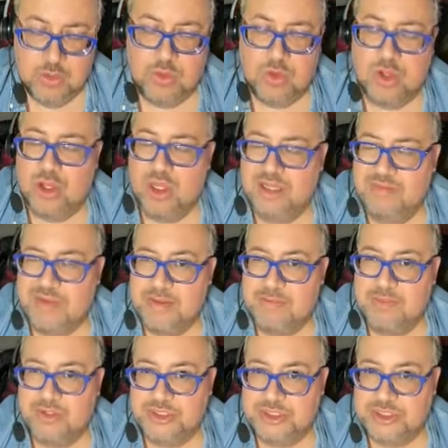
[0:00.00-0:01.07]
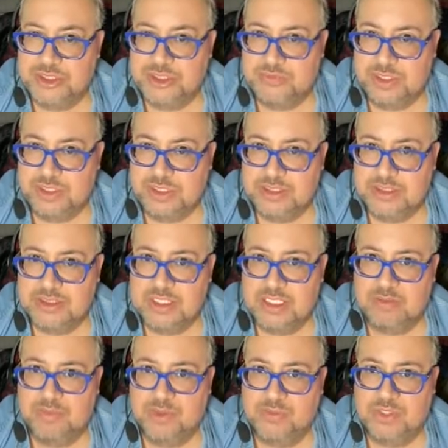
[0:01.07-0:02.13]
well, all of my emergency readings,
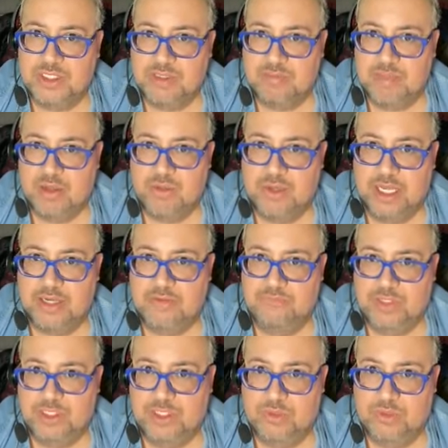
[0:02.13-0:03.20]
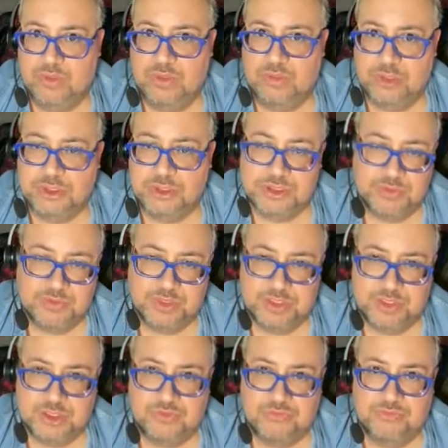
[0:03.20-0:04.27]
like both email and video emergency
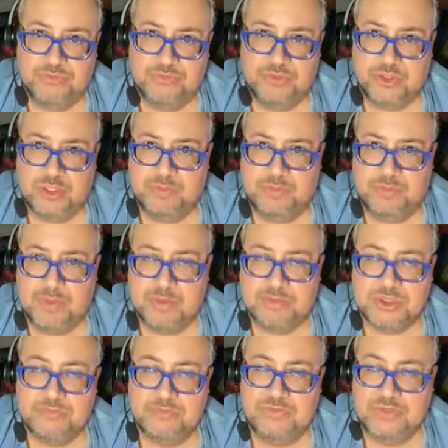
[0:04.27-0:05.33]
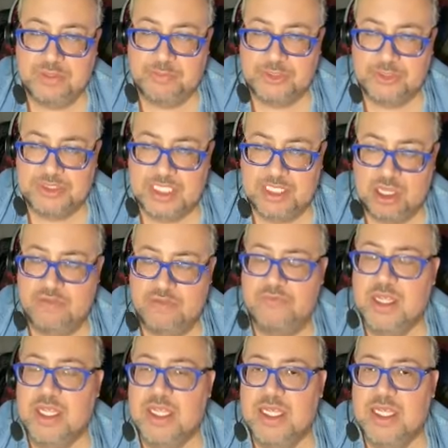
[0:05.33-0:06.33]
readings are 30 i'm sorry 50% off